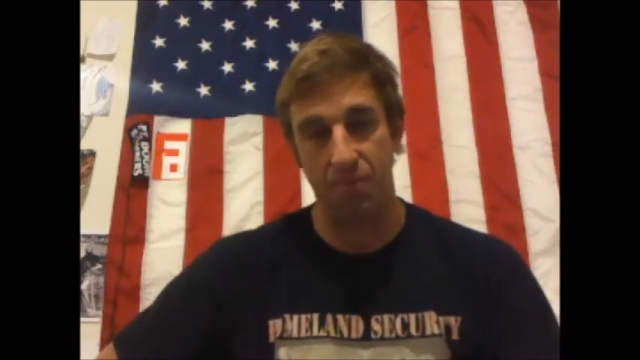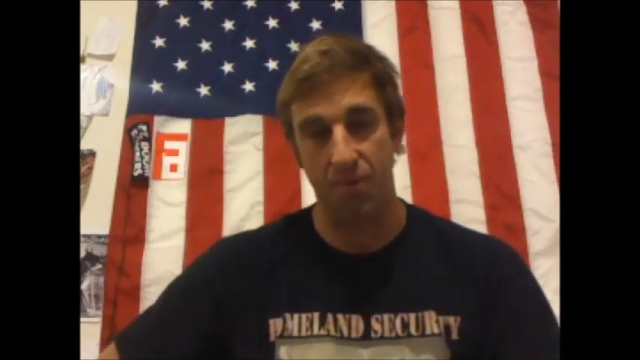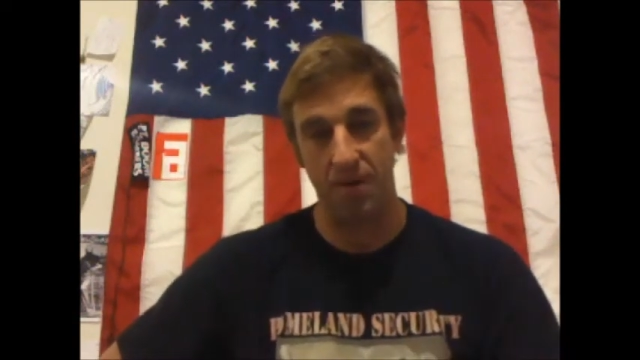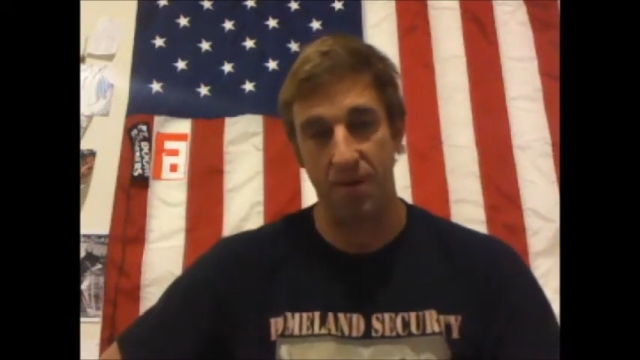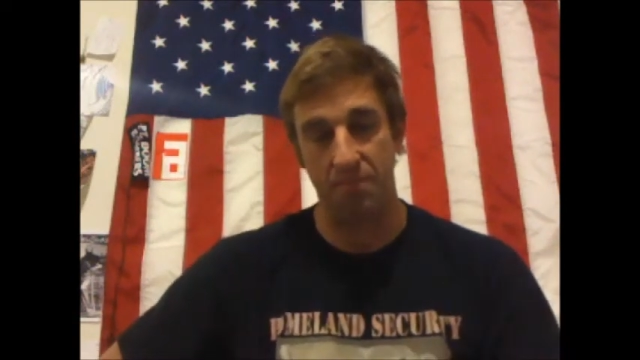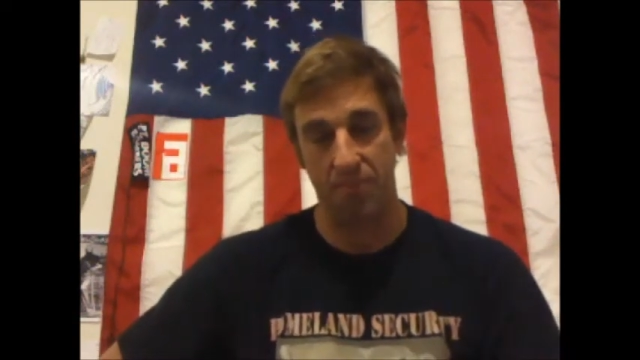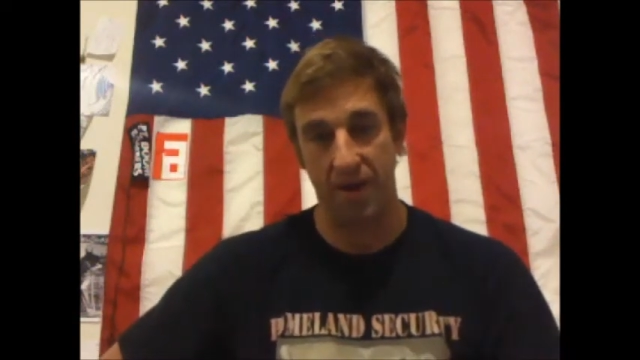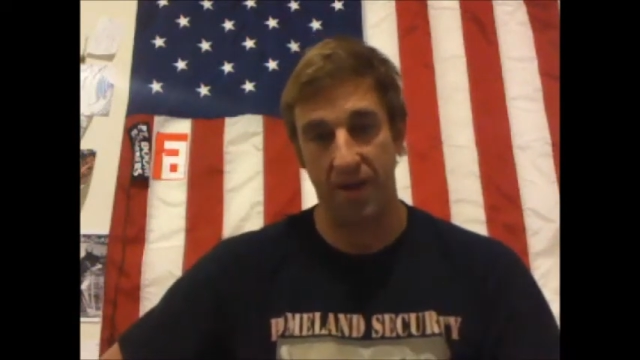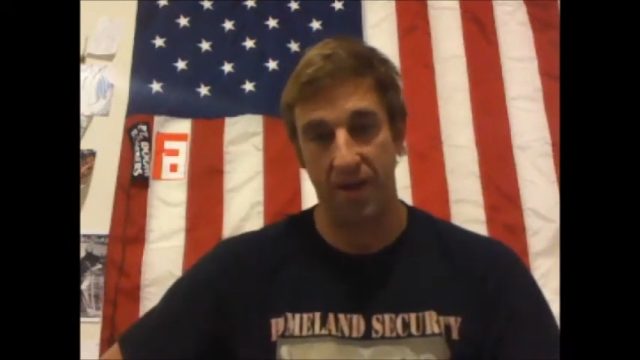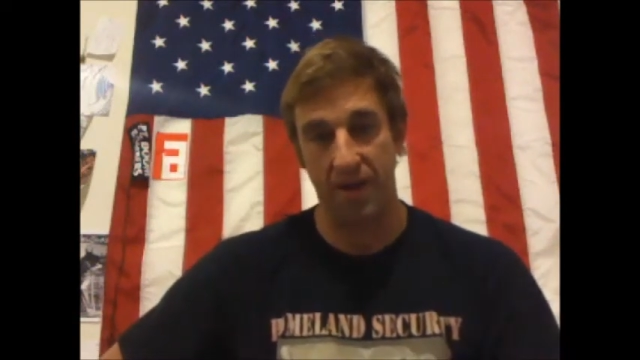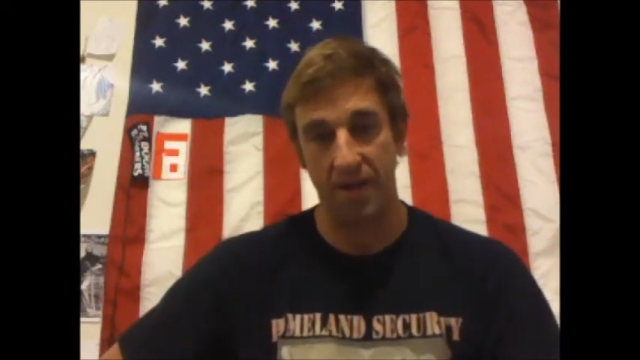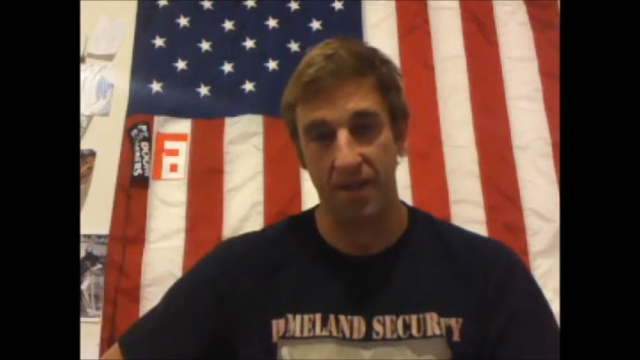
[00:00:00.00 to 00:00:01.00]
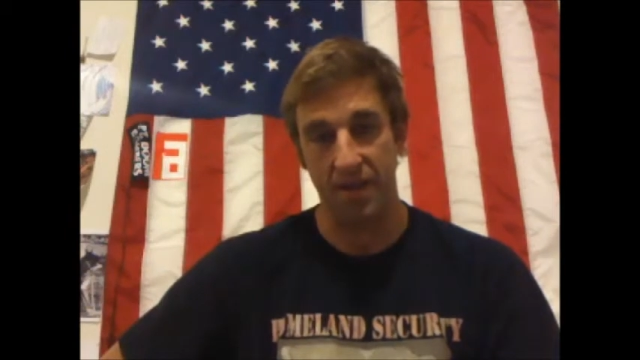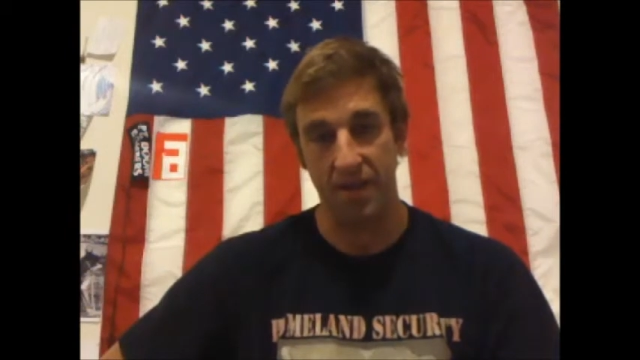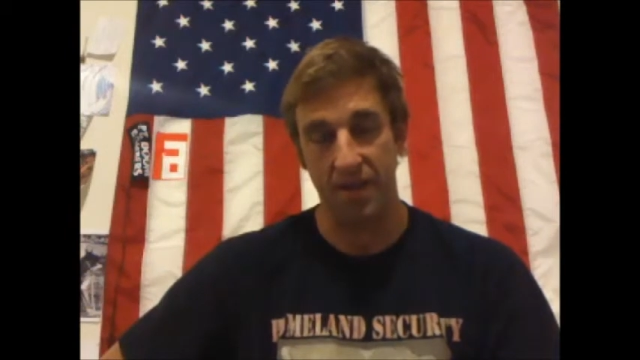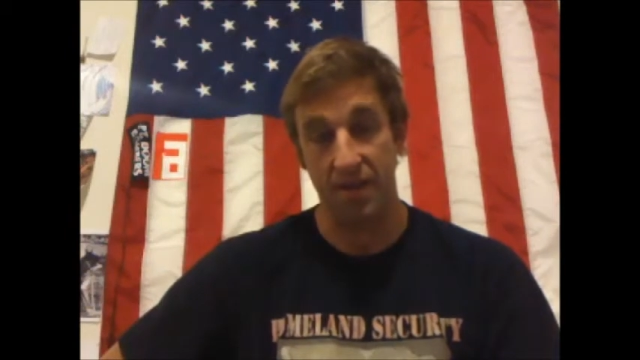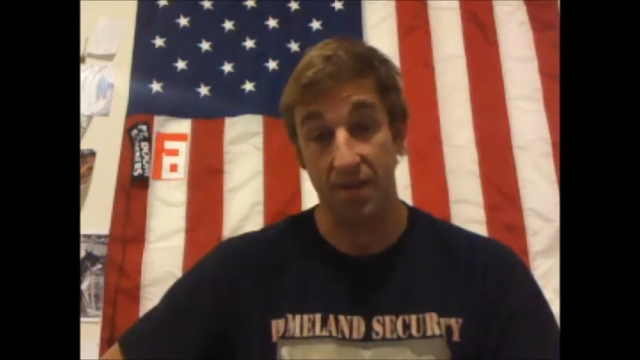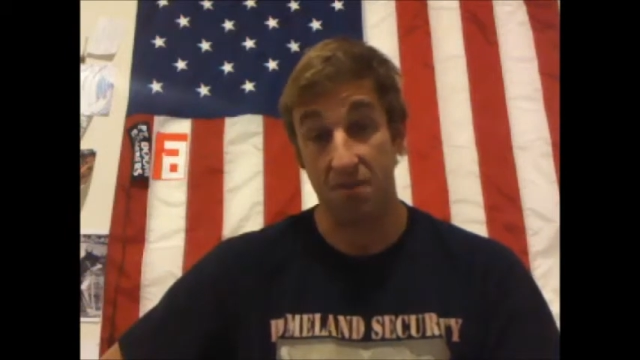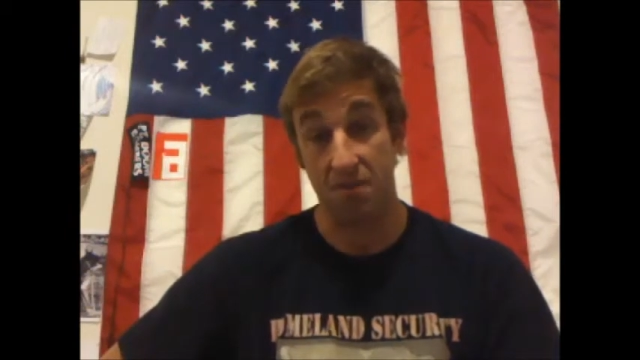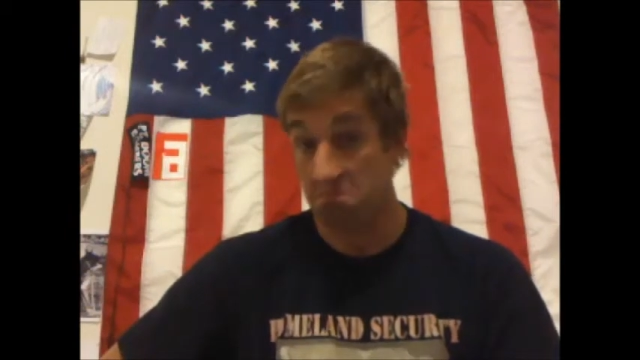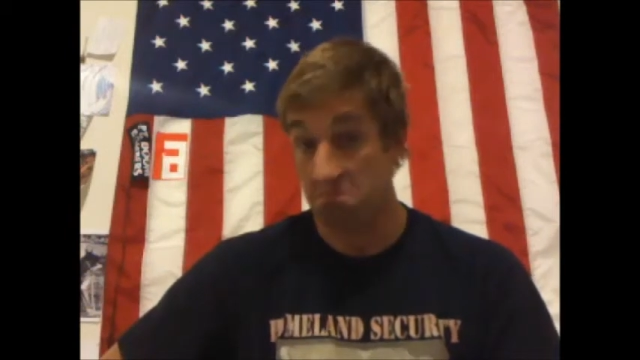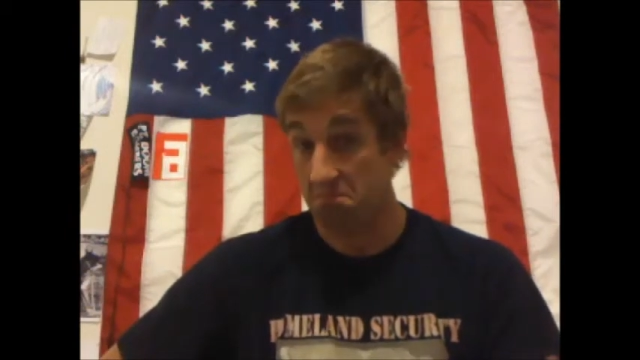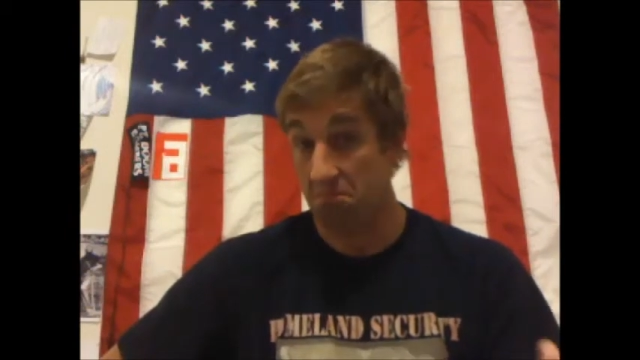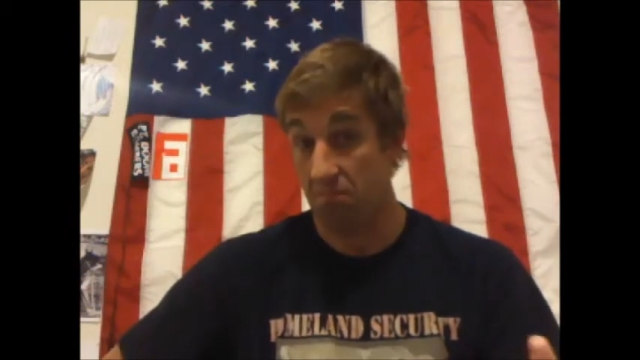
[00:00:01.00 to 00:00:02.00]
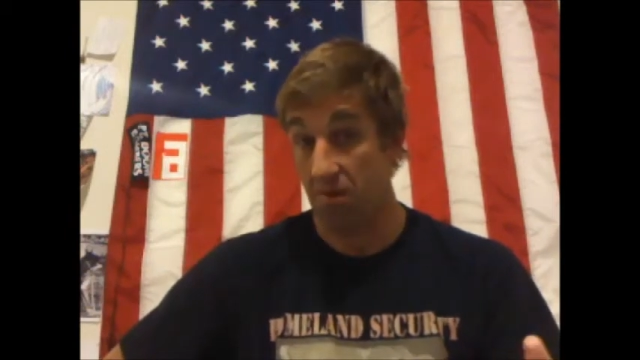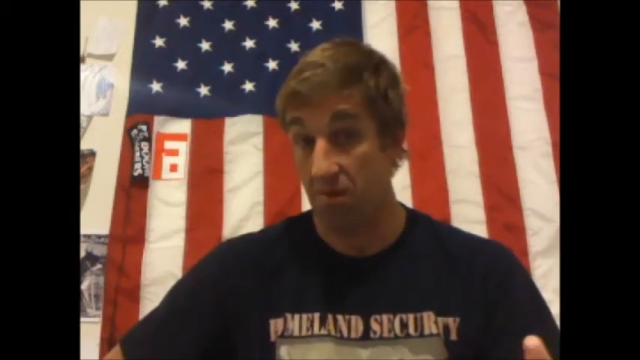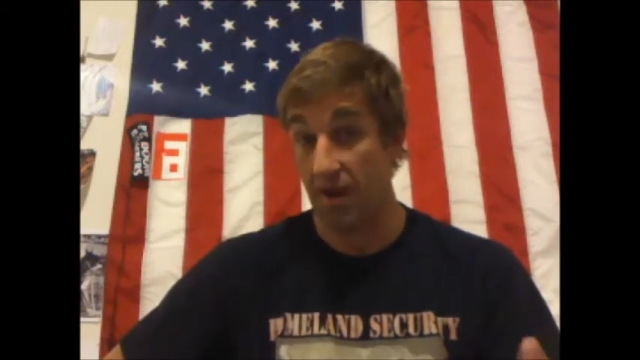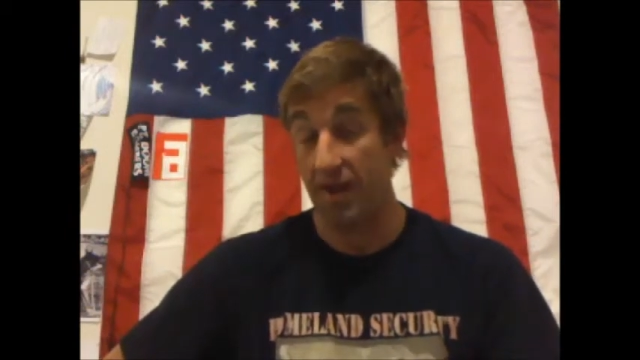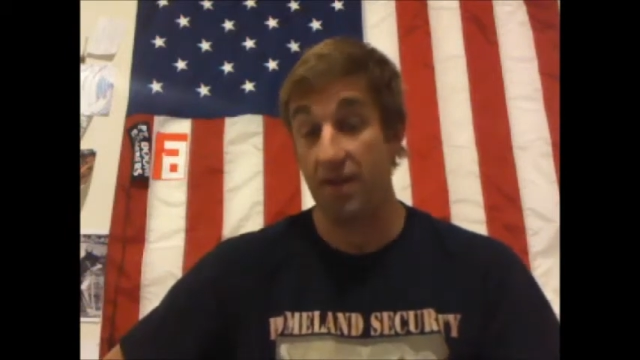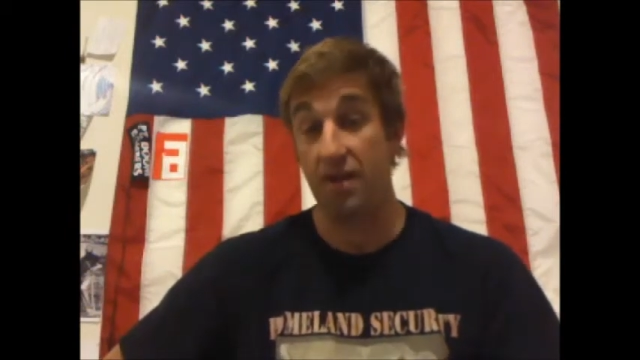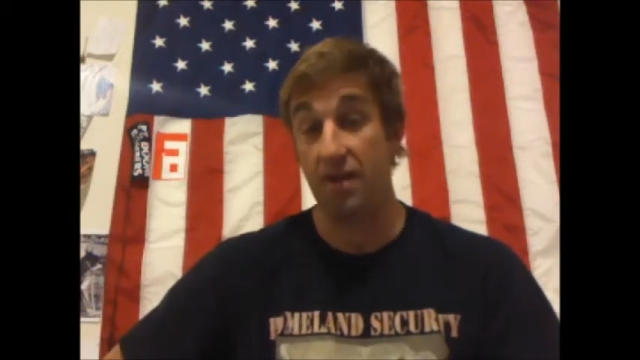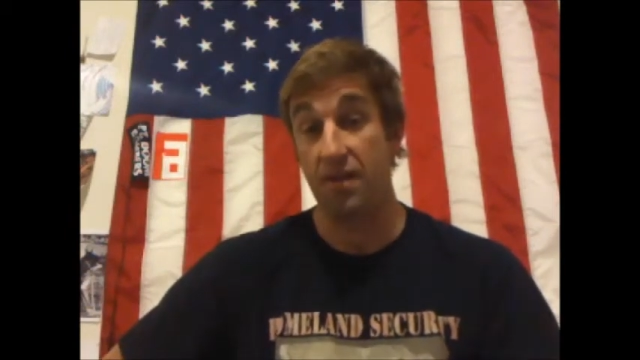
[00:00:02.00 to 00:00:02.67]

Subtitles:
Point Break. Right?